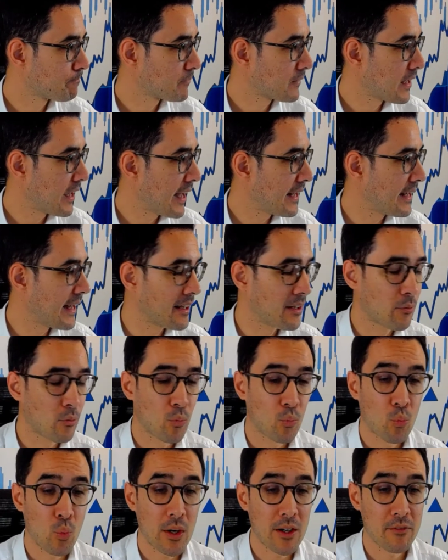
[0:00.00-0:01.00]
And
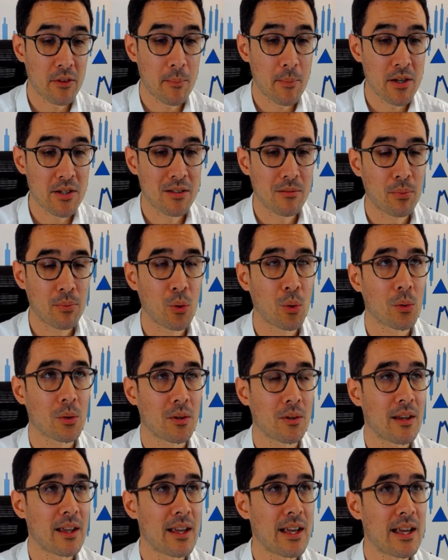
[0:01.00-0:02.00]
then one of the most
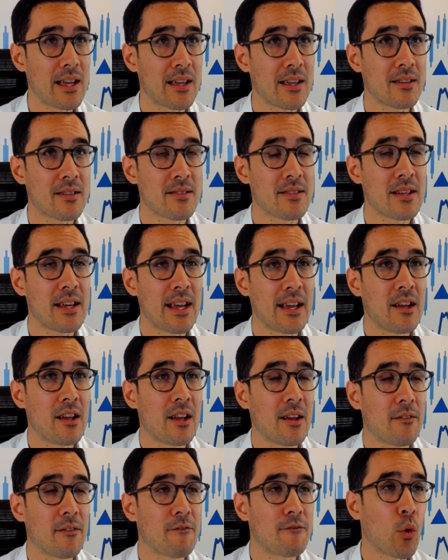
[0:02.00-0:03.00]
important is
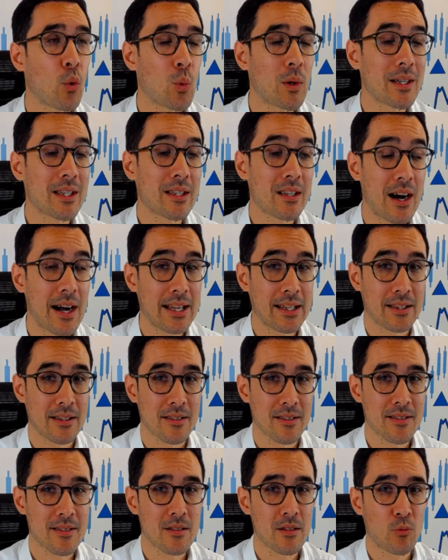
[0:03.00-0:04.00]
forward
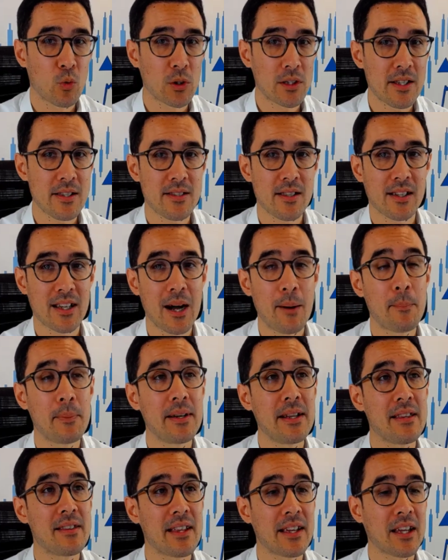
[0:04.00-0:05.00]
guidance. What does the
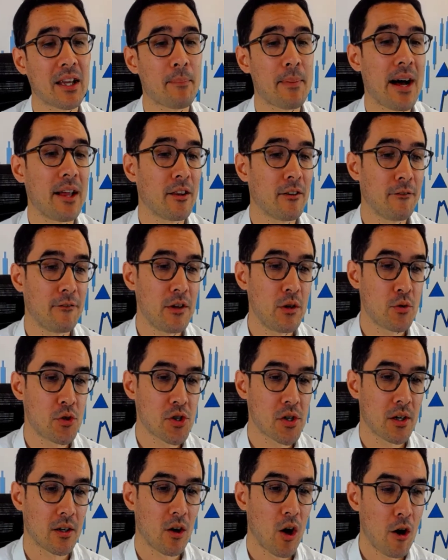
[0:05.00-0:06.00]
company think about the
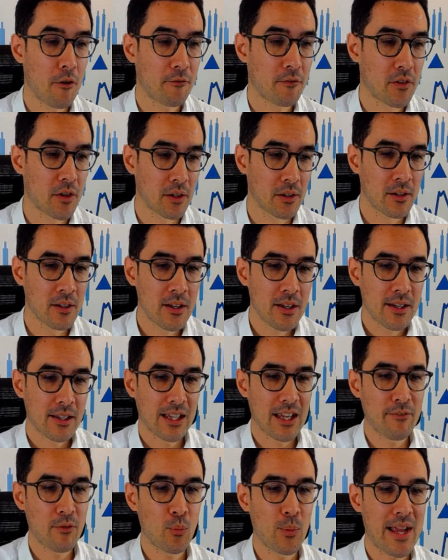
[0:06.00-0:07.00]
future? Often,
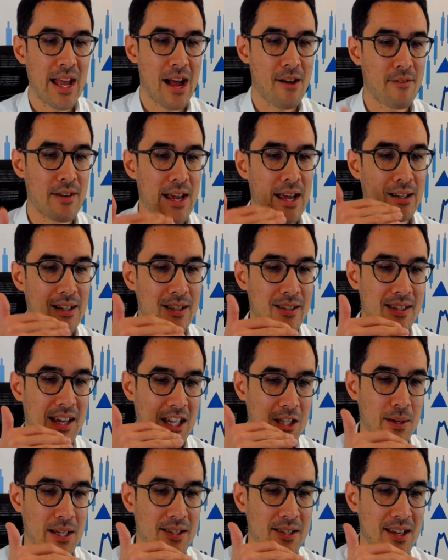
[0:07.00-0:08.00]
given we have an analyst's
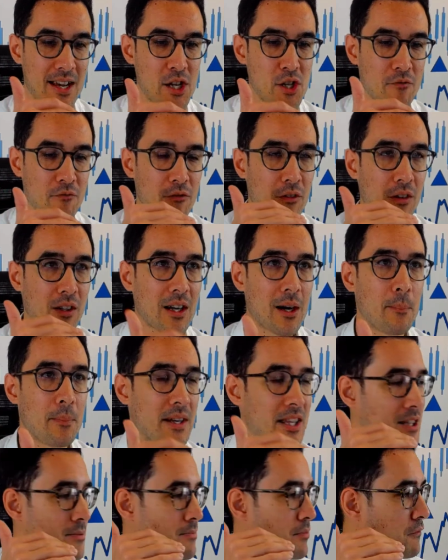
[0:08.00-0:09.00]
expectation for a
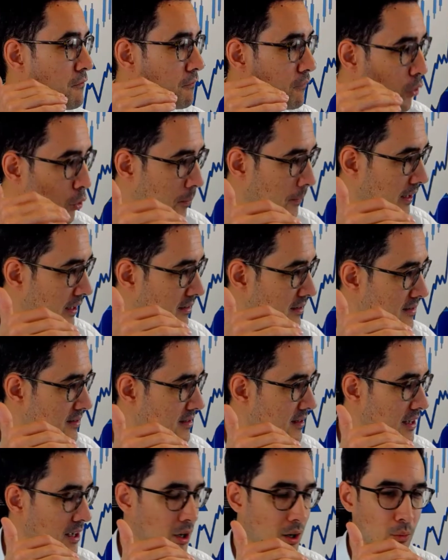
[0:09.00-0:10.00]
company's performance,
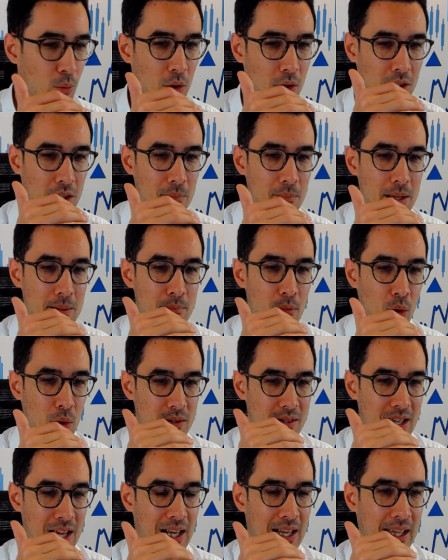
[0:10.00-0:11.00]
what can be more
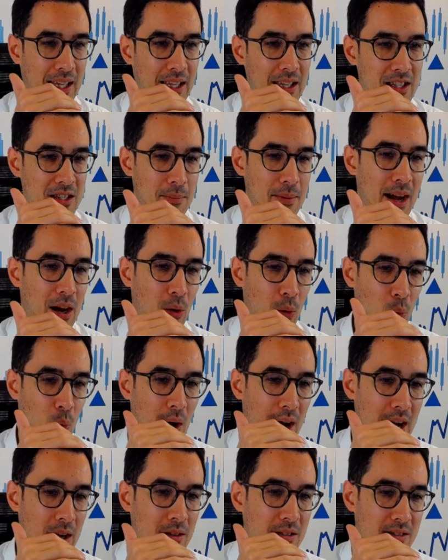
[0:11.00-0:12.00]
telling is about, well,
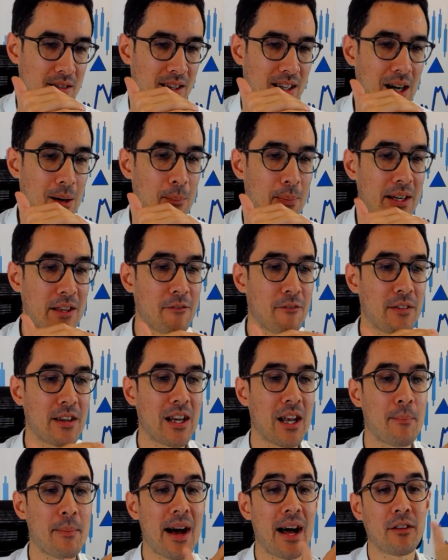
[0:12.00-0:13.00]
how does the company feel
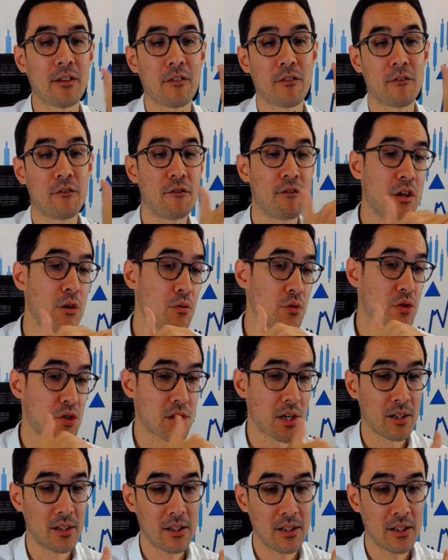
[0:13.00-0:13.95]
about the future?